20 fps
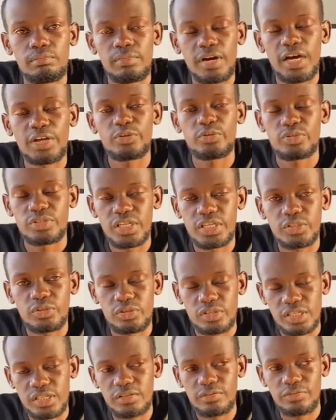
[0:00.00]
And you set
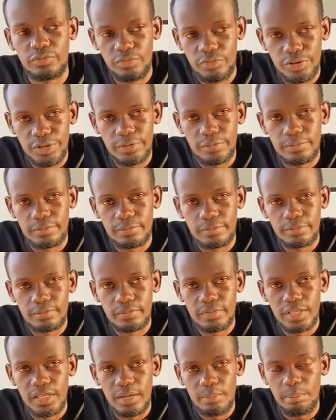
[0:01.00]
yourself free.
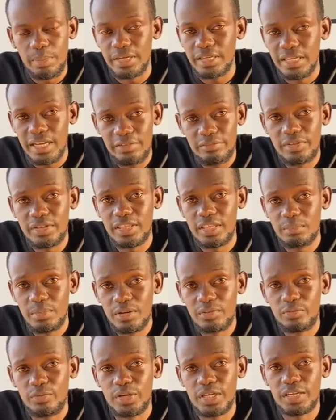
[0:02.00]
By loving them
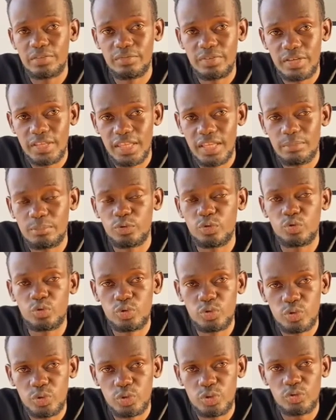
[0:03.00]
and forgiving them, you
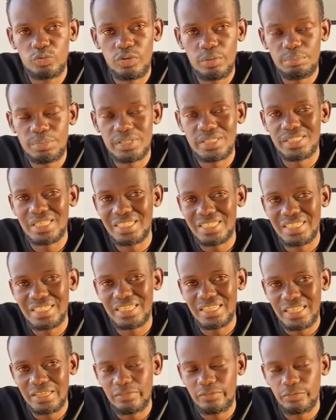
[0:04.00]
will not only be
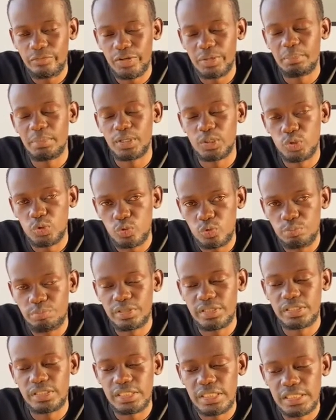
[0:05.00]
setting them free, but you will be
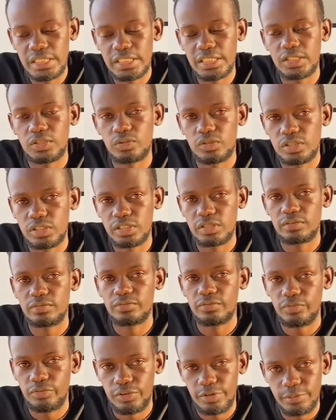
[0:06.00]
setting yourself
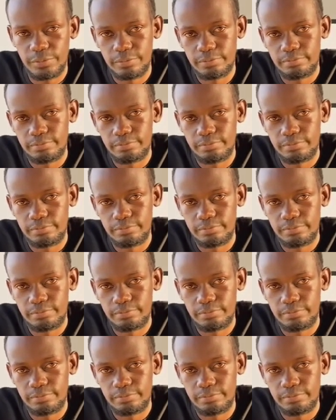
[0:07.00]
free.